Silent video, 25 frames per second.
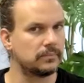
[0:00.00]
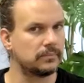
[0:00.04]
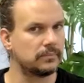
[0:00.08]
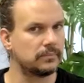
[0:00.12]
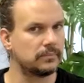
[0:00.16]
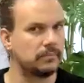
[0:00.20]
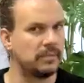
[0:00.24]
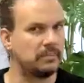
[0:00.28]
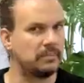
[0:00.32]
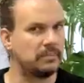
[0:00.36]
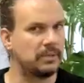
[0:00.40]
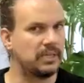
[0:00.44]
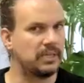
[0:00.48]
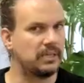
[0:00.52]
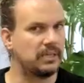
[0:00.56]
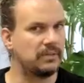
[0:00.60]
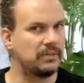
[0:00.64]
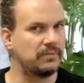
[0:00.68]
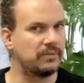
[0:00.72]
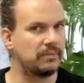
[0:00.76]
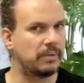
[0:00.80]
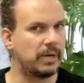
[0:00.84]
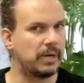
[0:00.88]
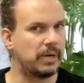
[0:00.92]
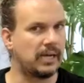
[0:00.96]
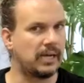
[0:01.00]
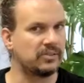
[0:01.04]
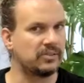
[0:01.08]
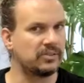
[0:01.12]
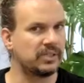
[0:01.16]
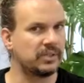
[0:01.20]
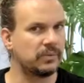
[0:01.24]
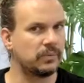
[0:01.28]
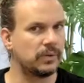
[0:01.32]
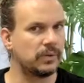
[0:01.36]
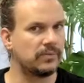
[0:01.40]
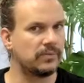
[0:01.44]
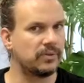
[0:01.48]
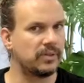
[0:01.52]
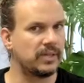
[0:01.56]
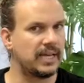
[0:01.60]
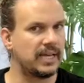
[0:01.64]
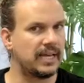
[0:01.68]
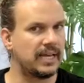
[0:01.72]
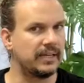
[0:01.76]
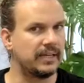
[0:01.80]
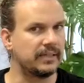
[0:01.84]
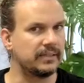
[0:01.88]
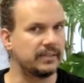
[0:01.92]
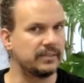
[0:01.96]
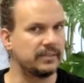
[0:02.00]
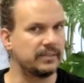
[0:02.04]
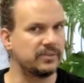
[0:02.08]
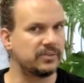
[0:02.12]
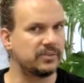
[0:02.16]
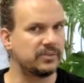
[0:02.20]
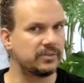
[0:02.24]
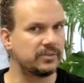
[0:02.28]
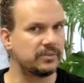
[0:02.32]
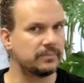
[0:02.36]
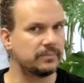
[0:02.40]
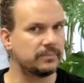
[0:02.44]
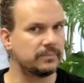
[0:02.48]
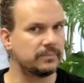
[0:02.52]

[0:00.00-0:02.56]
Maybe even pausing wherever that is,